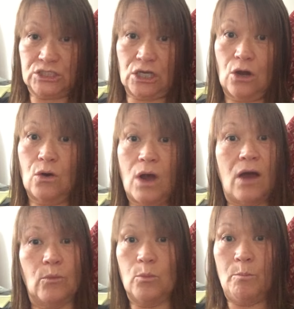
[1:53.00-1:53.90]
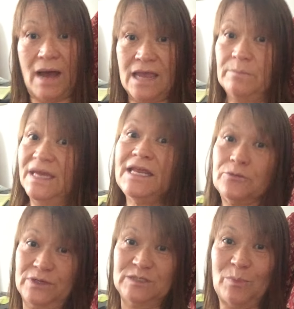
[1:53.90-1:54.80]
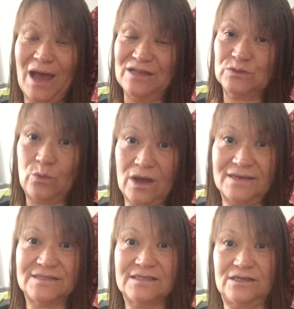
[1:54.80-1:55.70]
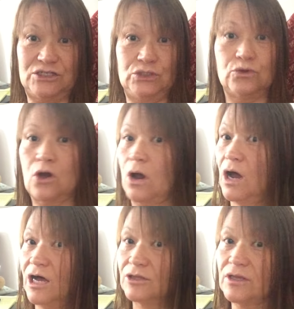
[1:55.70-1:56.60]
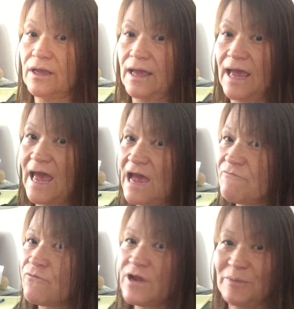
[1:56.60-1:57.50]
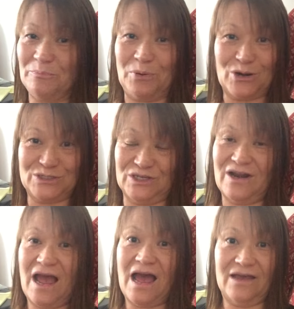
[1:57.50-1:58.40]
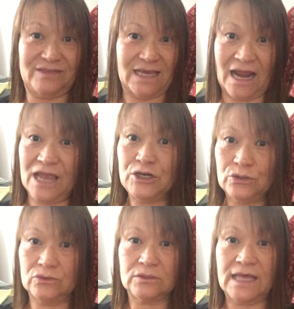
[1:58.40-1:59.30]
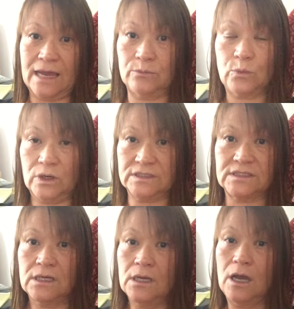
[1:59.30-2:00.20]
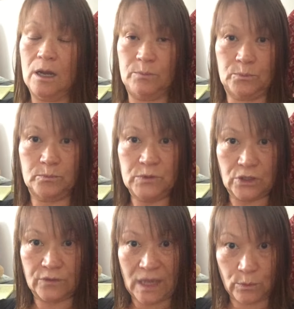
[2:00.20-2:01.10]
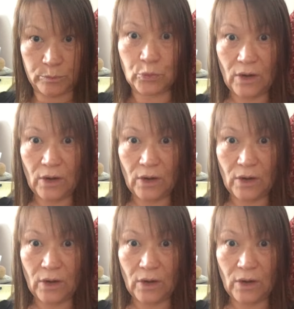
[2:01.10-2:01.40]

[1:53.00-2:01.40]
So my immediate response was to call every person that I knew that was, that would